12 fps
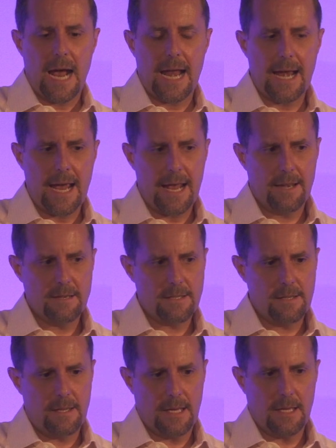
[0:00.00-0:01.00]
And
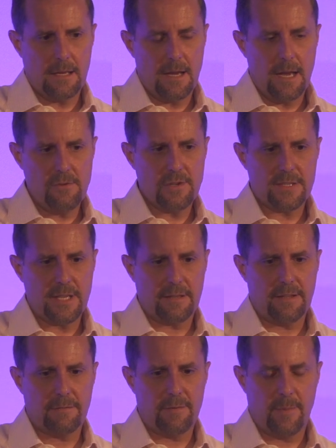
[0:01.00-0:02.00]
the interesting
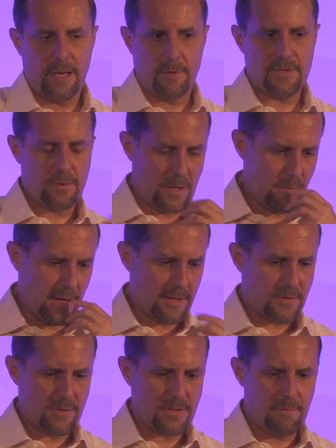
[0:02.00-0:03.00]
thing for me, and I was talking about
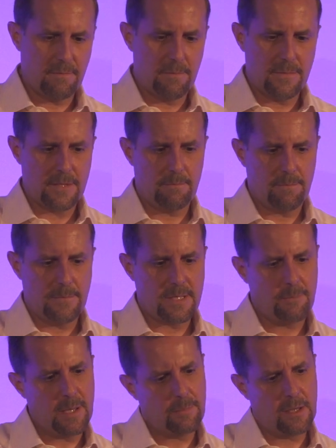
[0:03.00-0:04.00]
this with
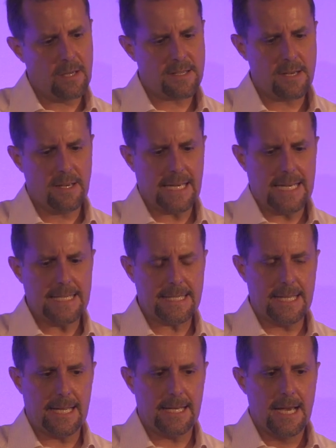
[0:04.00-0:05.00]
some people last night, is
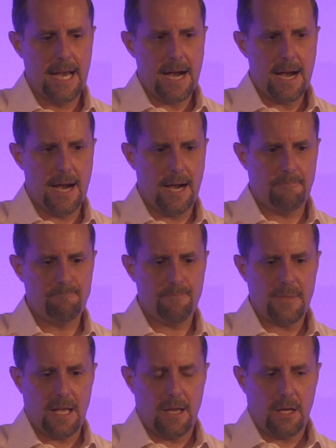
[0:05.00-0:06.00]
that
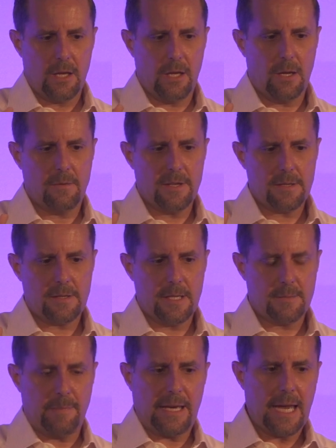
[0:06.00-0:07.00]

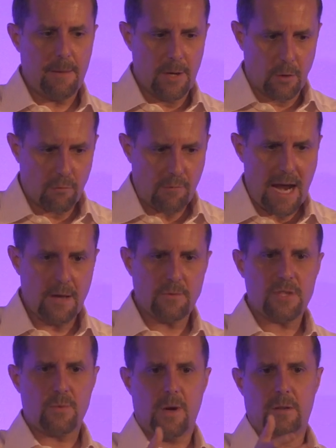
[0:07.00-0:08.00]
this became a
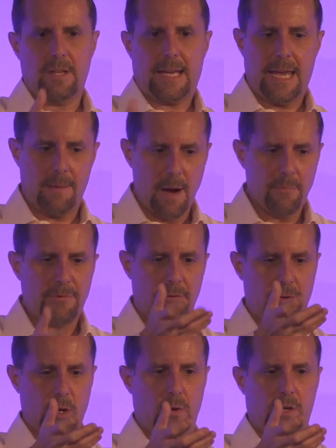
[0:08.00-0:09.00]
groundswell that came up
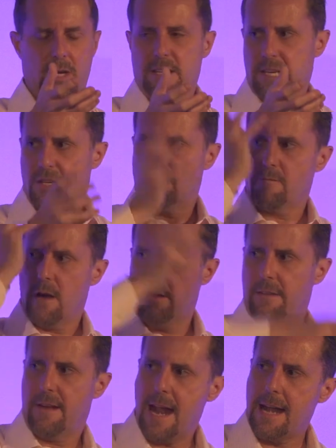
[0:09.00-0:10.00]
through the organization
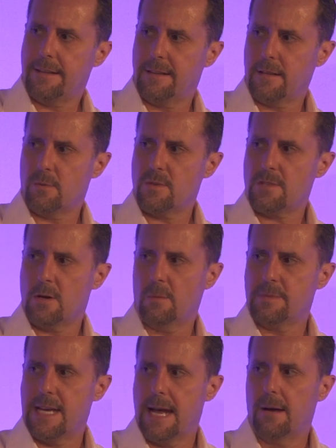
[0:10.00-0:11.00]
rather than anything that was
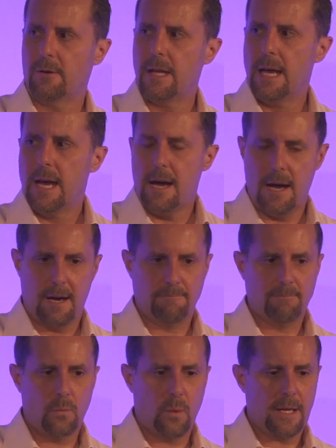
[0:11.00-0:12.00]
top down.
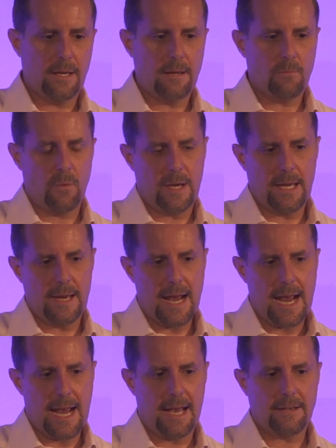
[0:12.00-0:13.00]
We
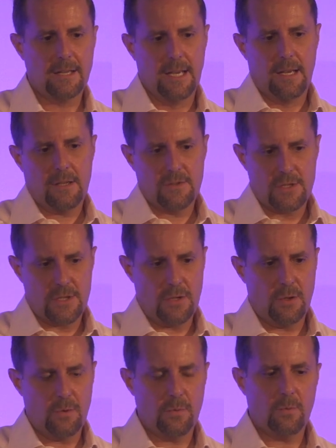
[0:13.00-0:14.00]
had
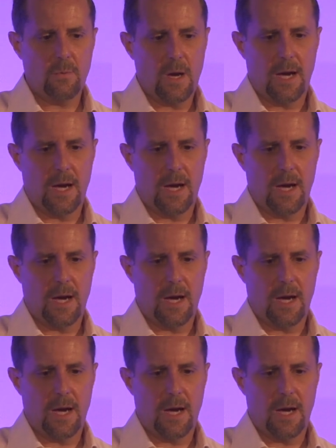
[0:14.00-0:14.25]
two